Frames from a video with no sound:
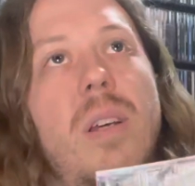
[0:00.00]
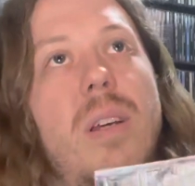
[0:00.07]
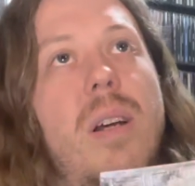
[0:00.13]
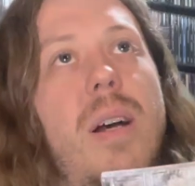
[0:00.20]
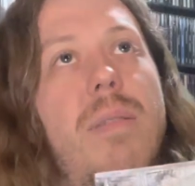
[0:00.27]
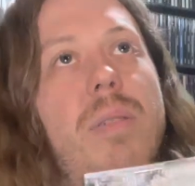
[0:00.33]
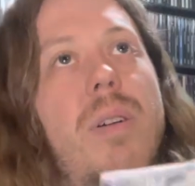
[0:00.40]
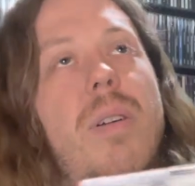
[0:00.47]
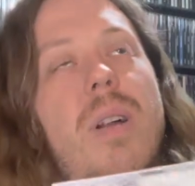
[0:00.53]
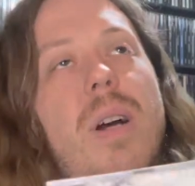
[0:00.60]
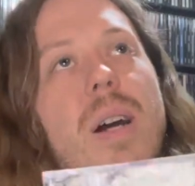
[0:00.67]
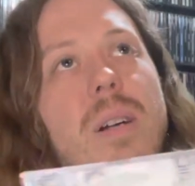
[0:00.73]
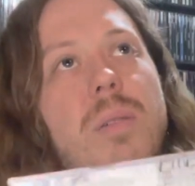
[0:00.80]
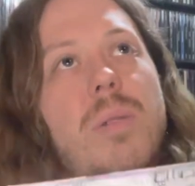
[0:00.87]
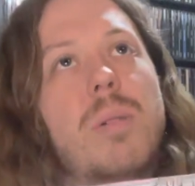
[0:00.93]
I've heard
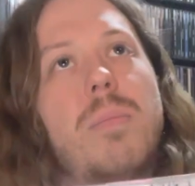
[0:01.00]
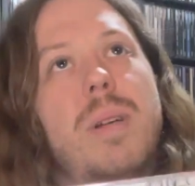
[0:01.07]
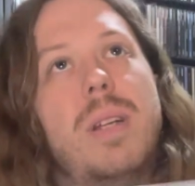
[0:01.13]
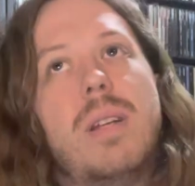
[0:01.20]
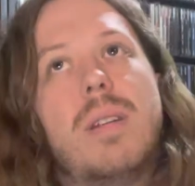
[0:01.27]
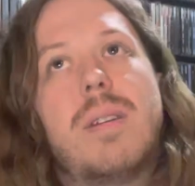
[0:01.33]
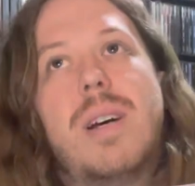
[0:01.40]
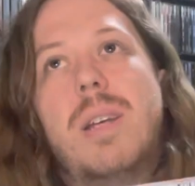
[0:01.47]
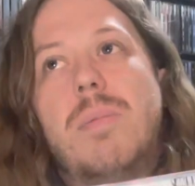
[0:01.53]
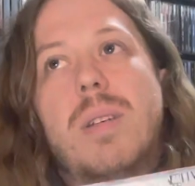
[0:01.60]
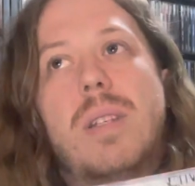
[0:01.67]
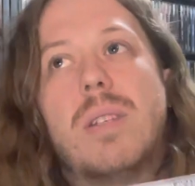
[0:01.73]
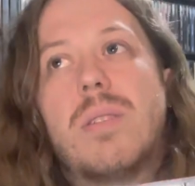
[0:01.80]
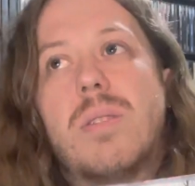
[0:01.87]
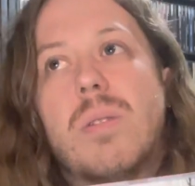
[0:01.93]
Encore plenty of times. I
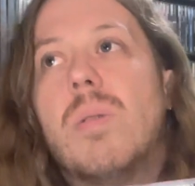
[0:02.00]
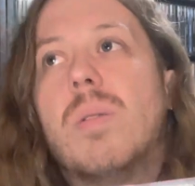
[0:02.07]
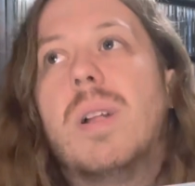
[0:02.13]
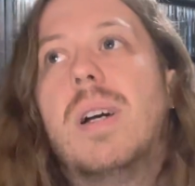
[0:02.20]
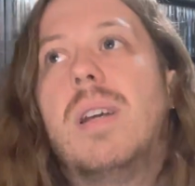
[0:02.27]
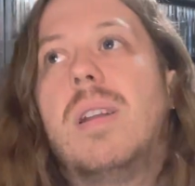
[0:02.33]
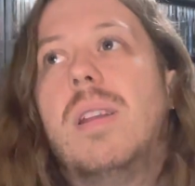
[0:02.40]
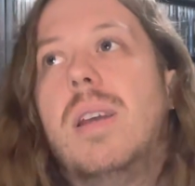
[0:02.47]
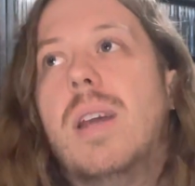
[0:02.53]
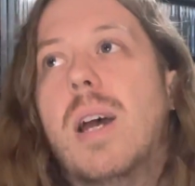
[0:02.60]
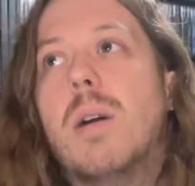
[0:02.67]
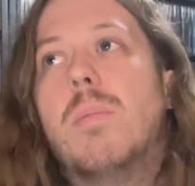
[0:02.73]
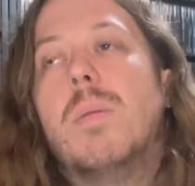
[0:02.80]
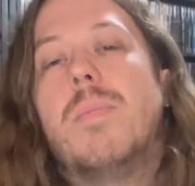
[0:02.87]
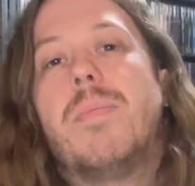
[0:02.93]
just don't like the
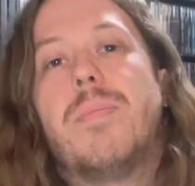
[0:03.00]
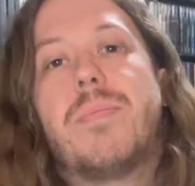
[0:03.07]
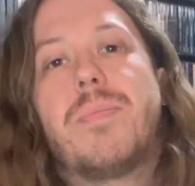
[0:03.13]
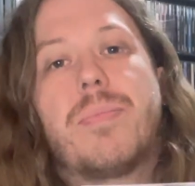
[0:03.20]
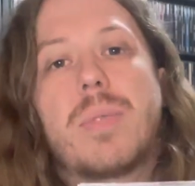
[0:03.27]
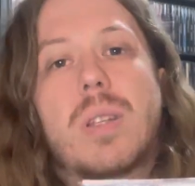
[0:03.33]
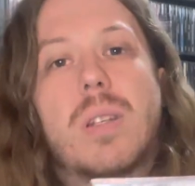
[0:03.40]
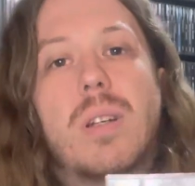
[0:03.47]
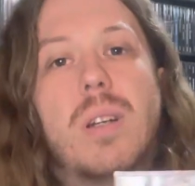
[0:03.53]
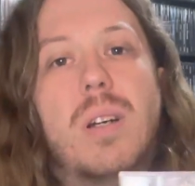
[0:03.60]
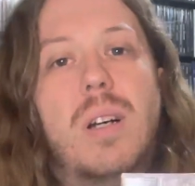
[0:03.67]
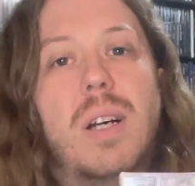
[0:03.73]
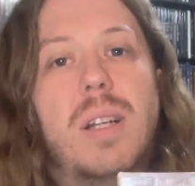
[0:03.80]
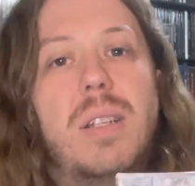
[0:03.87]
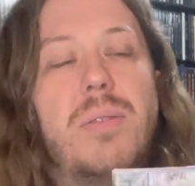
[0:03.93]
album.
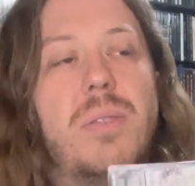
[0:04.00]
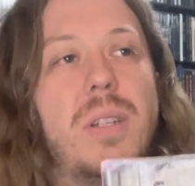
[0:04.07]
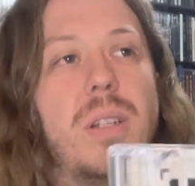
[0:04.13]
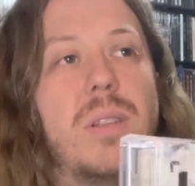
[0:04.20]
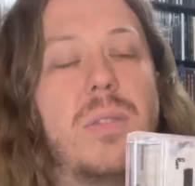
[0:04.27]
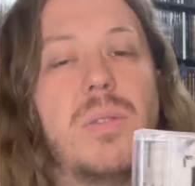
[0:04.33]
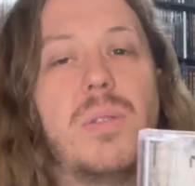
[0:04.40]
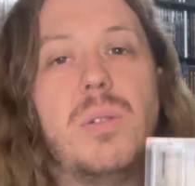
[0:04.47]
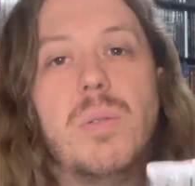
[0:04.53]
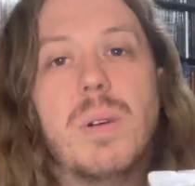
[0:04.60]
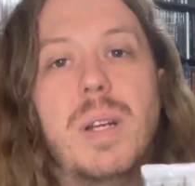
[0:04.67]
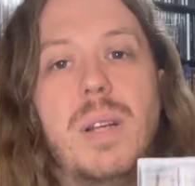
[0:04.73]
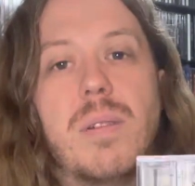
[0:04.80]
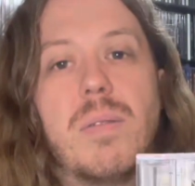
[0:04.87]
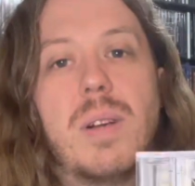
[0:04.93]
Uh, I just feel like it's too
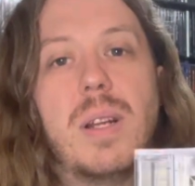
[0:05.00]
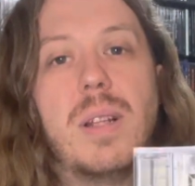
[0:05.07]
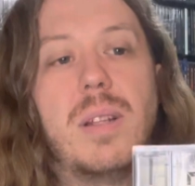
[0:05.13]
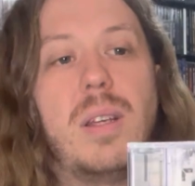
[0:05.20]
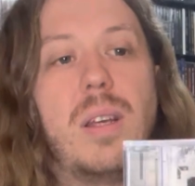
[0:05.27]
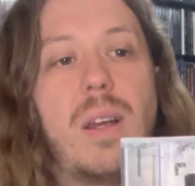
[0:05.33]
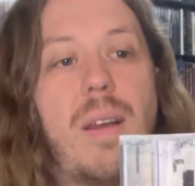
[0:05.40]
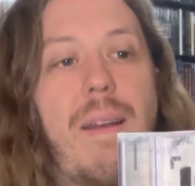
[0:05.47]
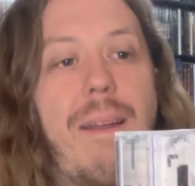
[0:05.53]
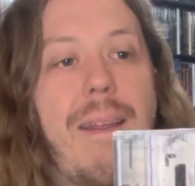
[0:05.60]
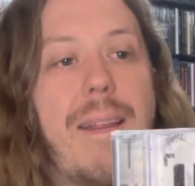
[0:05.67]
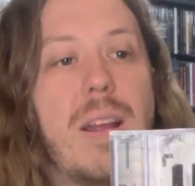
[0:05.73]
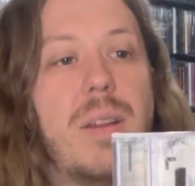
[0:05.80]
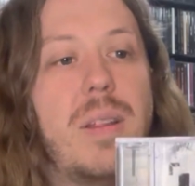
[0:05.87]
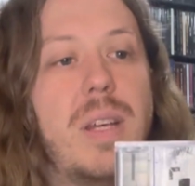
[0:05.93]
radio friendly.
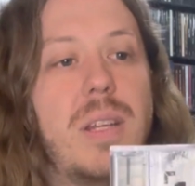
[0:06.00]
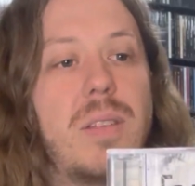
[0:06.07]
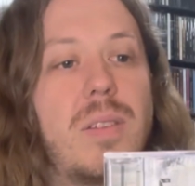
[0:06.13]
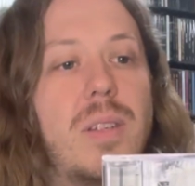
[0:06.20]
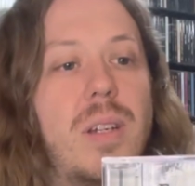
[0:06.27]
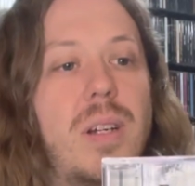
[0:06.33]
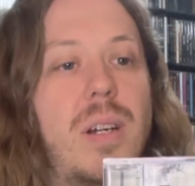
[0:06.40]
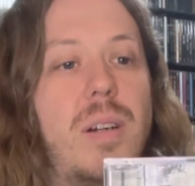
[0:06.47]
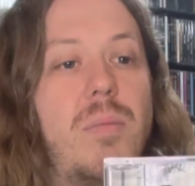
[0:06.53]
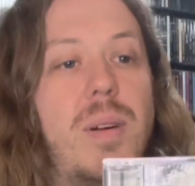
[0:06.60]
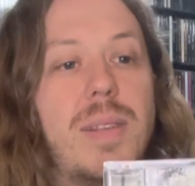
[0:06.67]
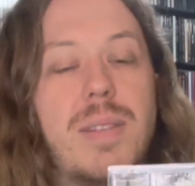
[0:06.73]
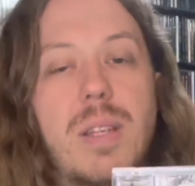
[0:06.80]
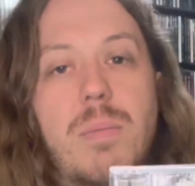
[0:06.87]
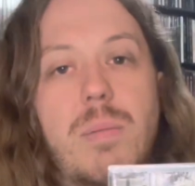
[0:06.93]
This uh, One
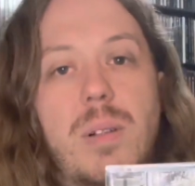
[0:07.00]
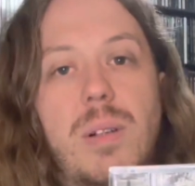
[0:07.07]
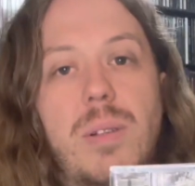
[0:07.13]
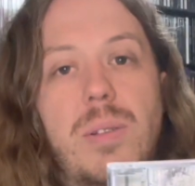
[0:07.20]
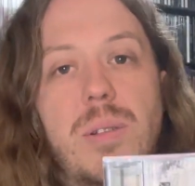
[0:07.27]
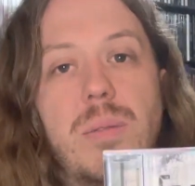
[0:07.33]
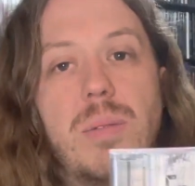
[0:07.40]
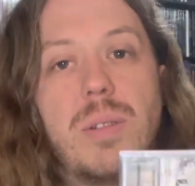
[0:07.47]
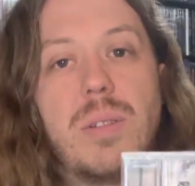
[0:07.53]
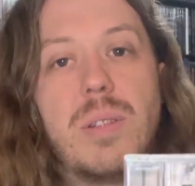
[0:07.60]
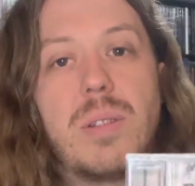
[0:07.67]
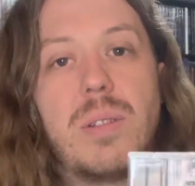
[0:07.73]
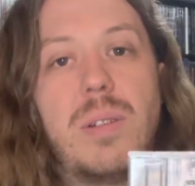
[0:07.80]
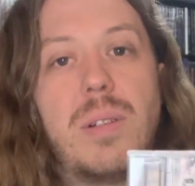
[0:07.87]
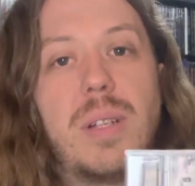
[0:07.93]
Step Closer was the
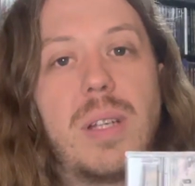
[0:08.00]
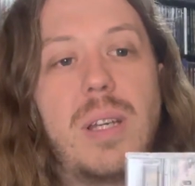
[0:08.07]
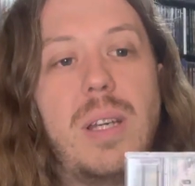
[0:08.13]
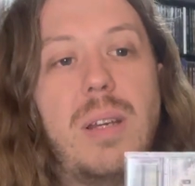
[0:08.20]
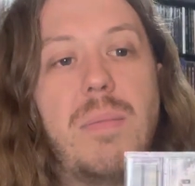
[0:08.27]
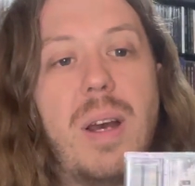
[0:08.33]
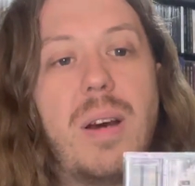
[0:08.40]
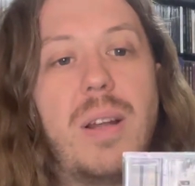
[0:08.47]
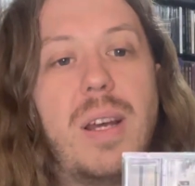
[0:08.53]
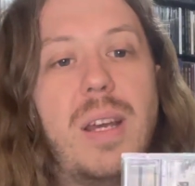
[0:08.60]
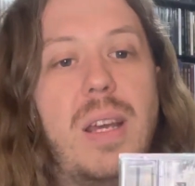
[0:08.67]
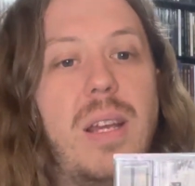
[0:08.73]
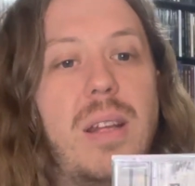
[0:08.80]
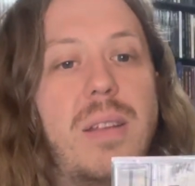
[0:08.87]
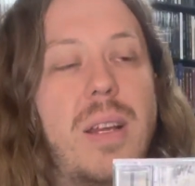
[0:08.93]
song that came out. I
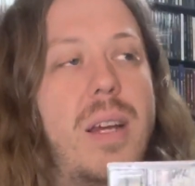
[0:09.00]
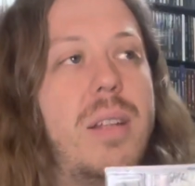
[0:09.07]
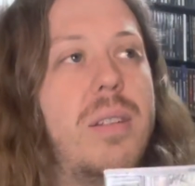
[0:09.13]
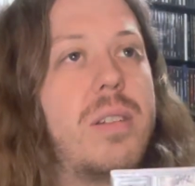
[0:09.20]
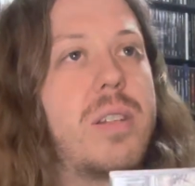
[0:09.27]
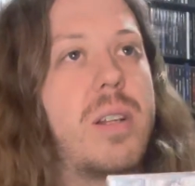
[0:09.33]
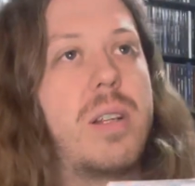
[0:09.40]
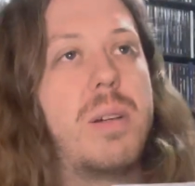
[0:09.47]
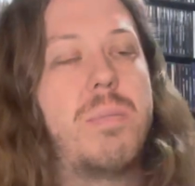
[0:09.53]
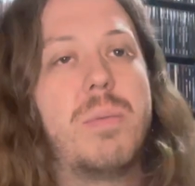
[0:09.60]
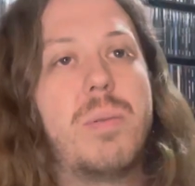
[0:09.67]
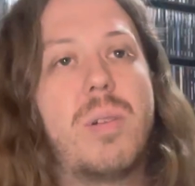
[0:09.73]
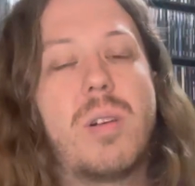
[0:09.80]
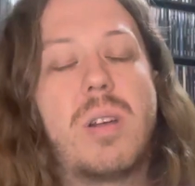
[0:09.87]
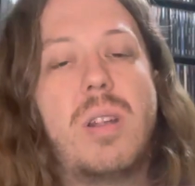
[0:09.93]
hate that shut up and I'm
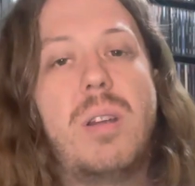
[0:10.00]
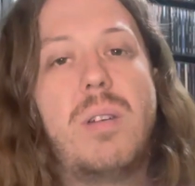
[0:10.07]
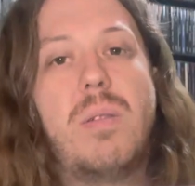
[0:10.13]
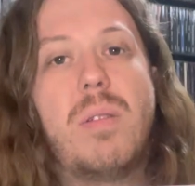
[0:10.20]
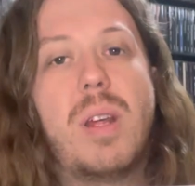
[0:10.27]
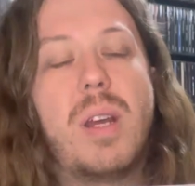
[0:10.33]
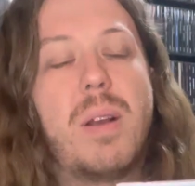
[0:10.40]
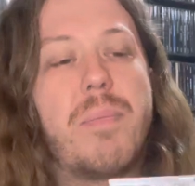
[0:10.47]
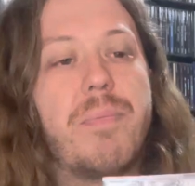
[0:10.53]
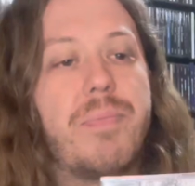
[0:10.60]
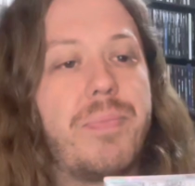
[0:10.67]
talking to you thing.